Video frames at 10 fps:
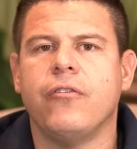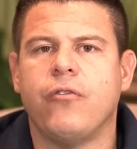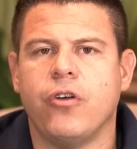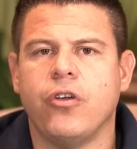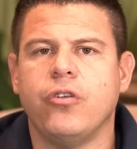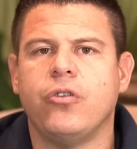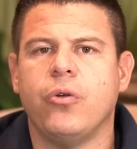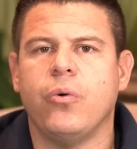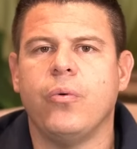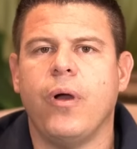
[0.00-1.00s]
for you
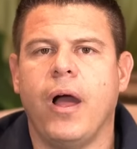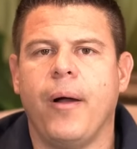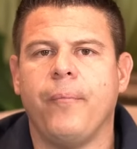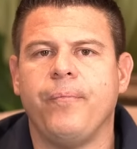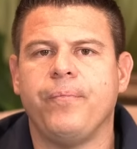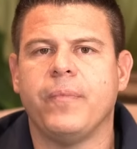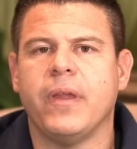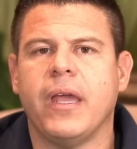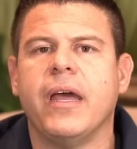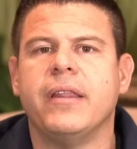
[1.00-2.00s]
to
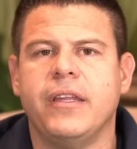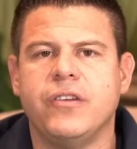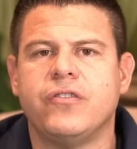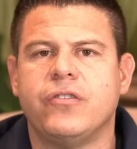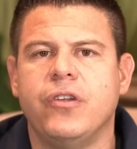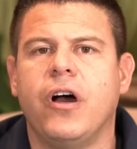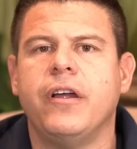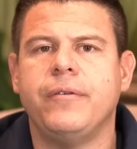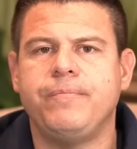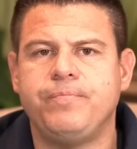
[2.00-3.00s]
get this done.